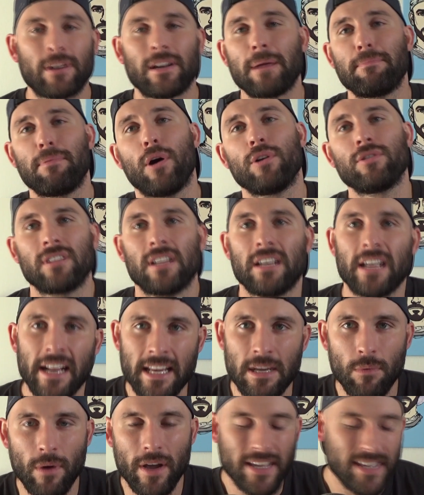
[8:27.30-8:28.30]
did I post it
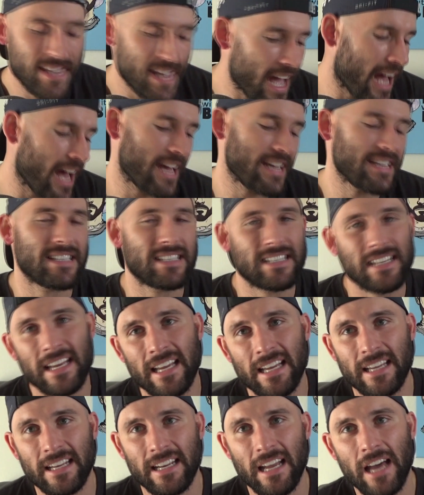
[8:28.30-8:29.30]
anyway? Yeah, I
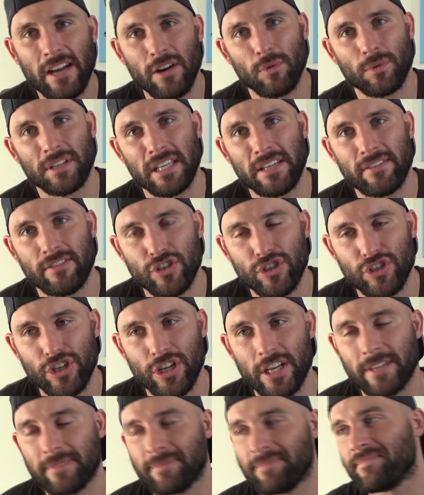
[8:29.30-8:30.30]
did. I don't give a
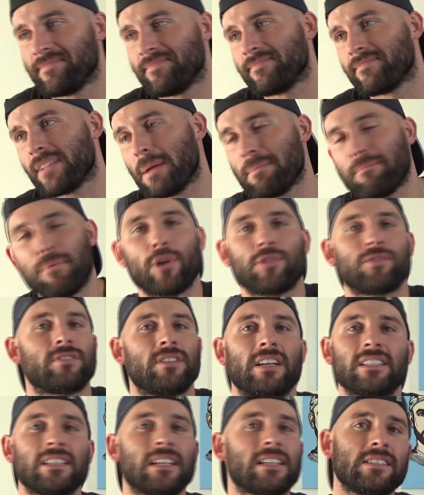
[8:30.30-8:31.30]
shit. I posted
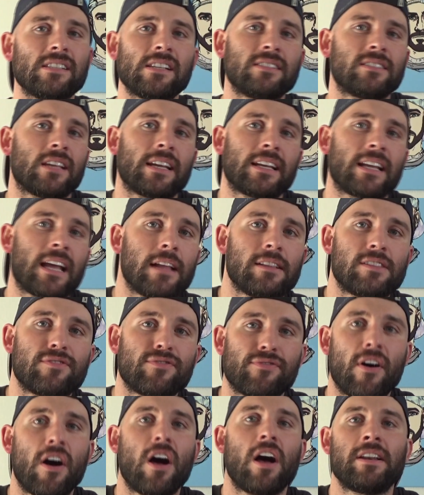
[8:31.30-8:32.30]
it because it's
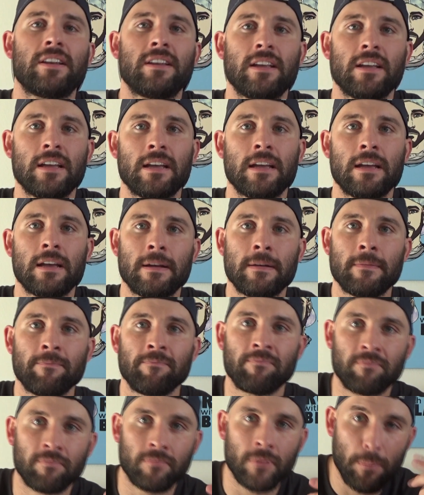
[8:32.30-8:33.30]
fun.
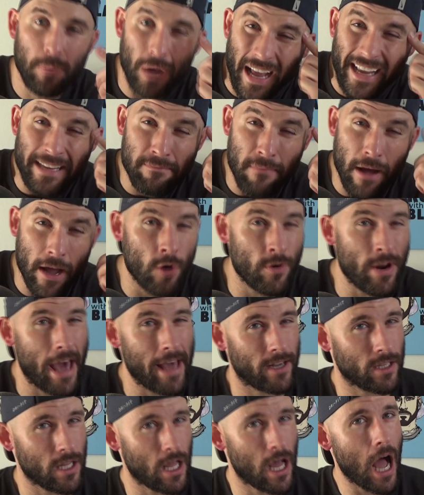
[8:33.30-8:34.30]
But I get in my own head
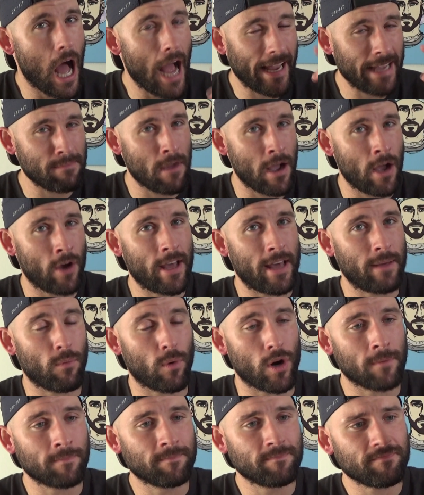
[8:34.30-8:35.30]
a lot. I get in my own head
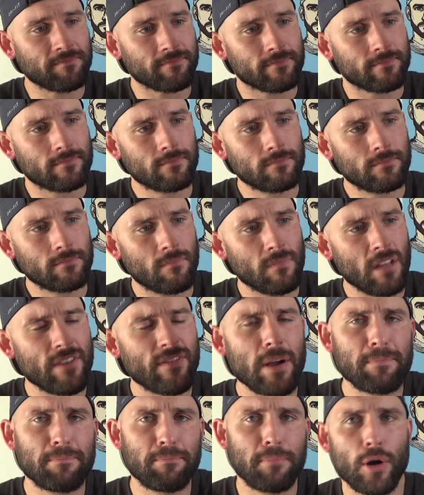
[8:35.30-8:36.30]
where if
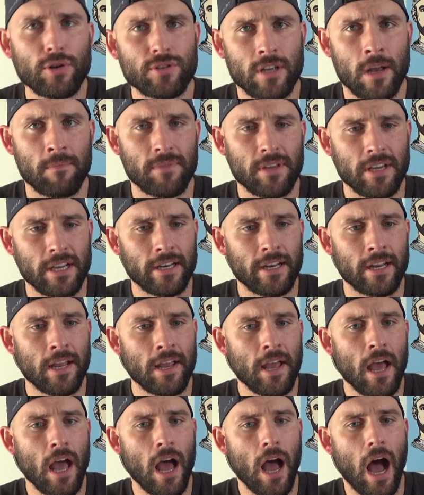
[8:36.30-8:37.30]
I post something,
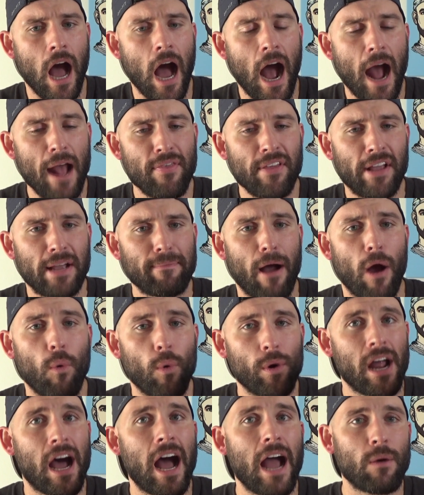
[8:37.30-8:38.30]
I think about
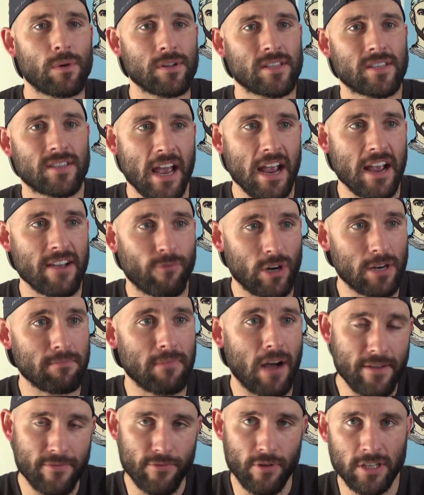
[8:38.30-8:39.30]
what I would say if one of
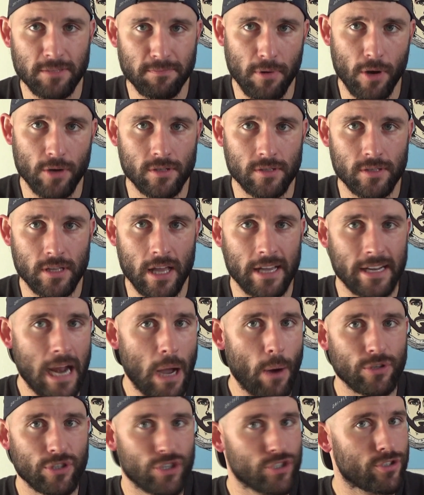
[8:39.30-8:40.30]
my friends posted that, and I
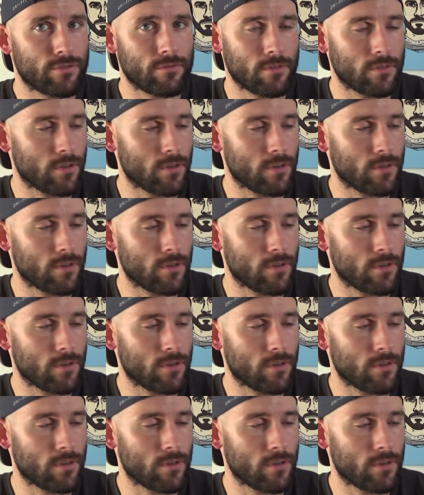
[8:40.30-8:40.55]
would just